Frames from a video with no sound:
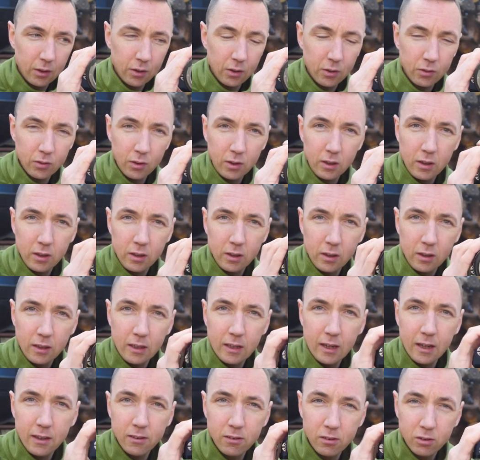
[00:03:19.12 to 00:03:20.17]
See, your
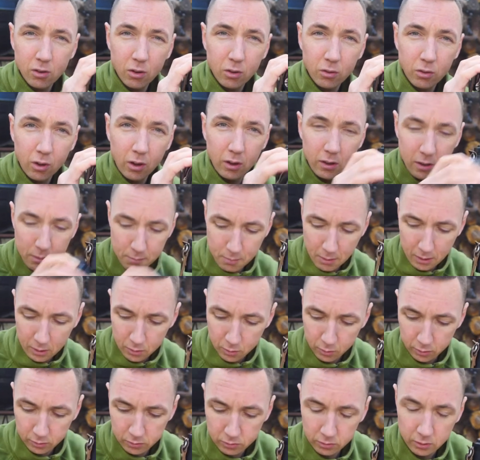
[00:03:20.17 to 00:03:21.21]
lens is on totally
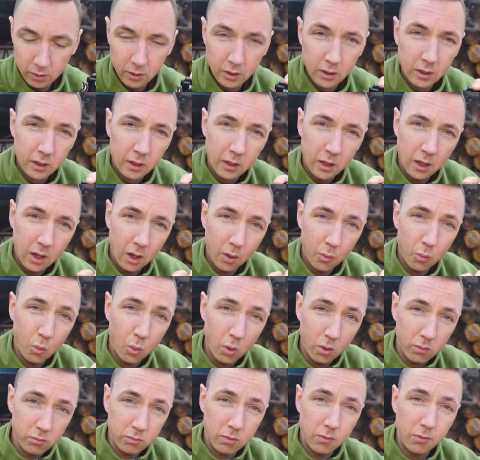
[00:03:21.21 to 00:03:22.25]
backwards. And
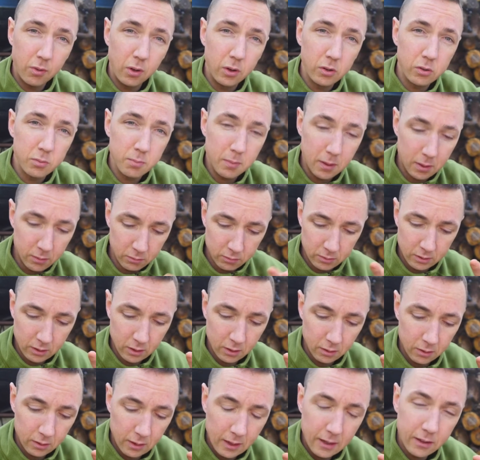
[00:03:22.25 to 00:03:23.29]
what reverse mounting
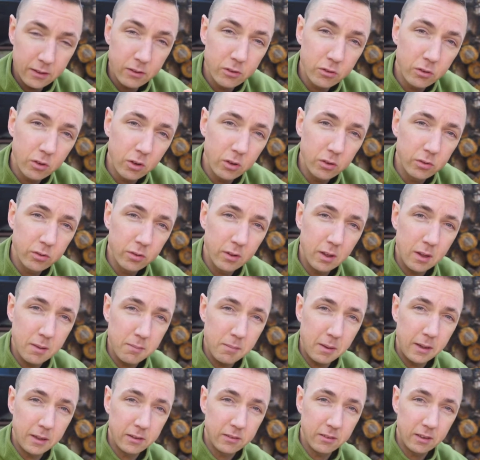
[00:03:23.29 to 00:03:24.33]
at a lens does, it
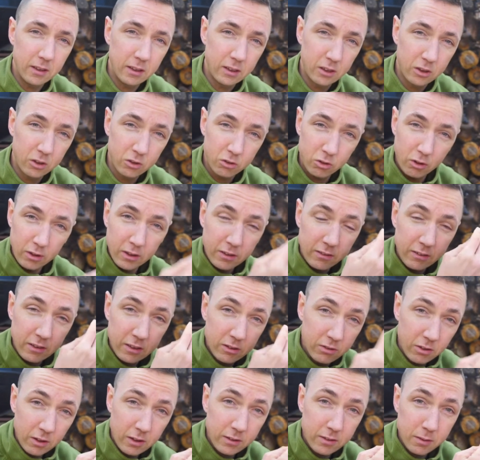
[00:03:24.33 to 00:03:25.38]
makes it crazy,
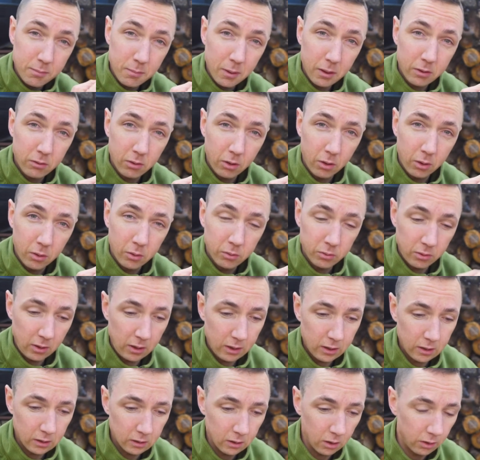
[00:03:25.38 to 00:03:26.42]
crazy macro. So
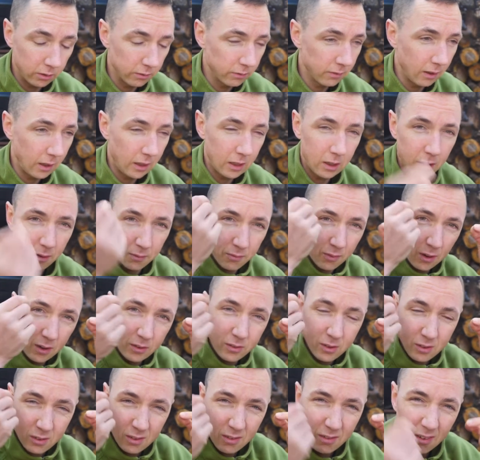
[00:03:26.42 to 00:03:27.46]
you can like take a
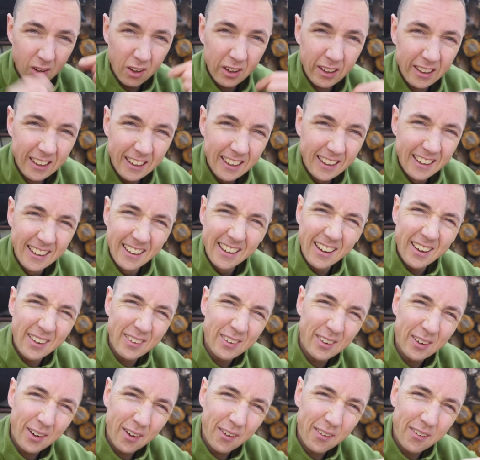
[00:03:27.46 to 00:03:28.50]
photo of like, I
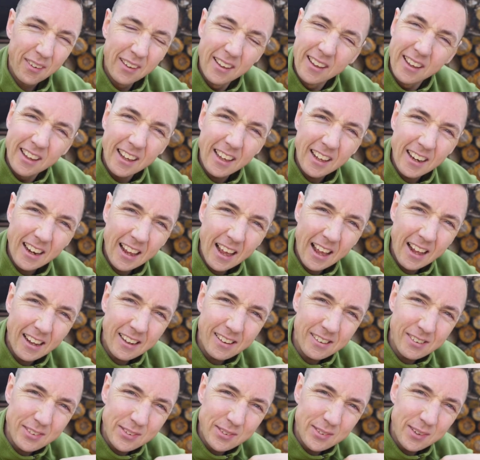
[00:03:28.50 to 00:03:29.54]
don't know, an
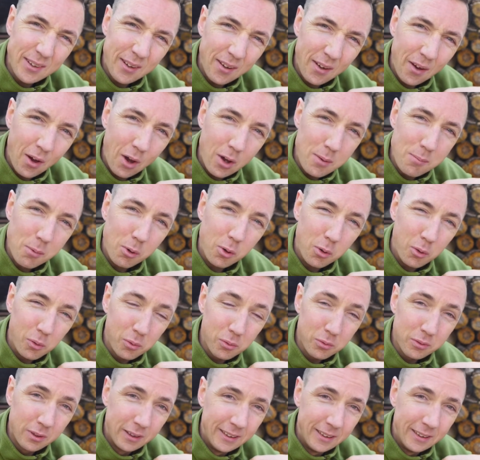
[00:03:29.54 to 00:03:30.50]
ant's eyeballs.